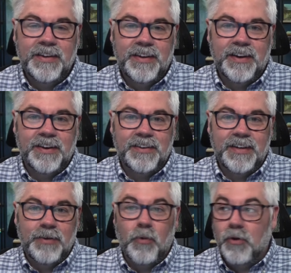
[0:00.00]

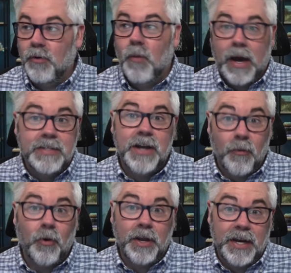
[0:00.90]
and wondering why it's not
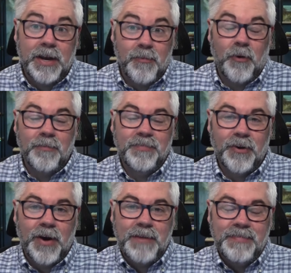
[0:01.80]
working anymore.
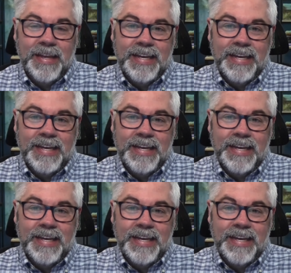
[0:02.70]
All right.